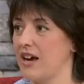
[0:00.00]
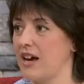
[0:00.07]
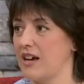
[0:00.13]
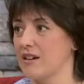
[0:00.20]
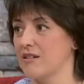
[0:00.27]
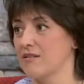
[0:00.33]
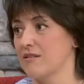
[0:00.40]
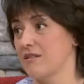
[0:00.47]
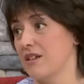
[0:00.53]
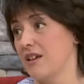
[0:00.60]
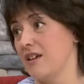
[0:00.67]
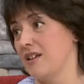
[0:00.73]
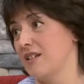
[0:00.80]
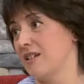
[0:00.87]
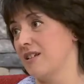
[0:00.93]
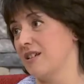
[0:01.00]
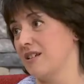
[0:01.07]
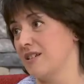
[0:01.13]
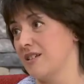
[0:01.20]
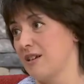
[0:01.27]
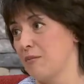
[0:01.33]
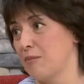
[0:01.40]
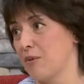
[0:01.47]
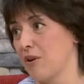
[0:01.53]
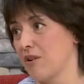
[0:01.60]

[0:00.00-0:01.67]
And then some